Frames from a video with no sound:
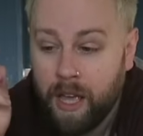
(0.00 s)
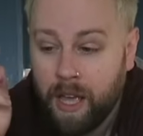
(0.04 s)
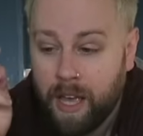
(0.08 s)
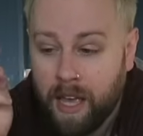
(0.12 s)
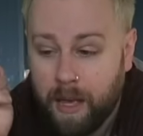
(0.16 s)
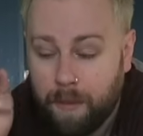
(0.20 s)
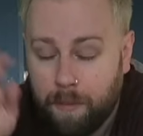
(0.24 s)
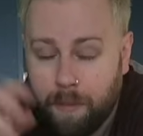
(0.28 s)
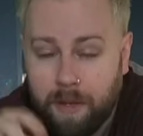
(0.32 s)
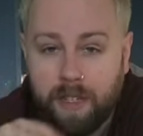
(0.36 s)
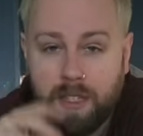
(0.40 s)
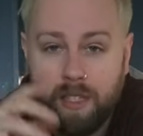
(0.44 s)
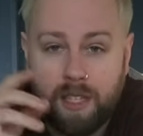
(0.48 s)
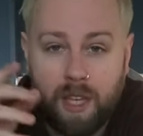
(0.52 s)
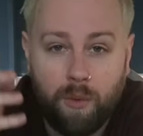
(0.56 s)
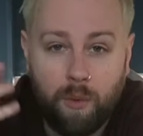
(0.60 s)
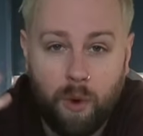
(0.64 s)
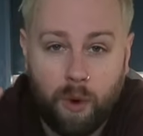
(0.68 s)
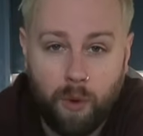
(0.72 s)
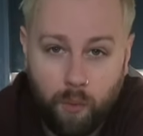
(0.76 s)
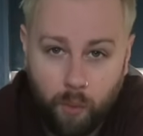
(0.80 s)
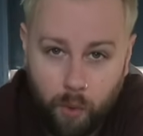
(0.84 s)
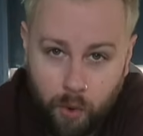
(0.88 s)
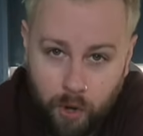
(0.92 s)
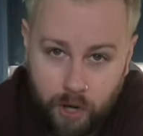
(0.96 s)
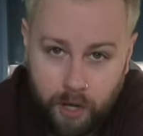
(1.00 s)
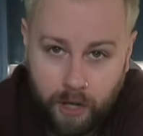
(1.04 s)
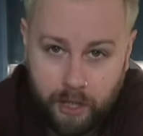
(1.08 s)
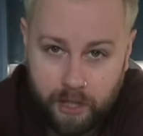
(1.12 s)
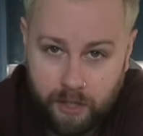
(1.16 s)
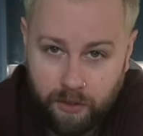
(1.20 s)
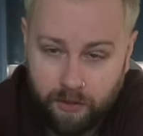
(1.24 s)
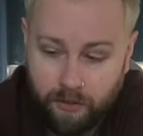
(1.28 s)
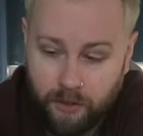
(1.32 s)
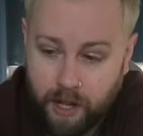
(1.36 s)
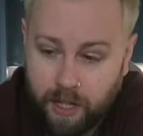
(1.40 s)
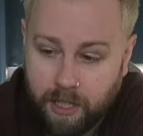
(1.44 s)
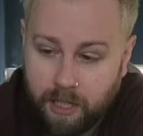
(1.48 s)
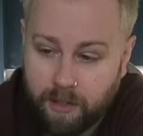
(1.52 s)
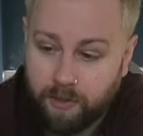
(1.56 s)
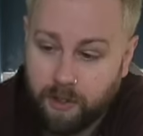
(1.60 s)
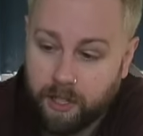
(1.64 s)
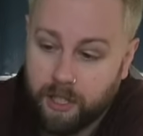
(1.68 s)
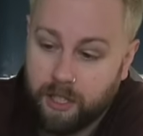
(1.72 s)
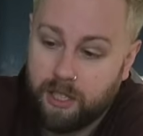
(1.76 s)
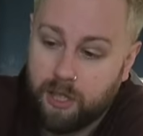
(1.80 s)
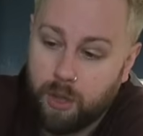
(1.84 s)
it means they won't work as effectively.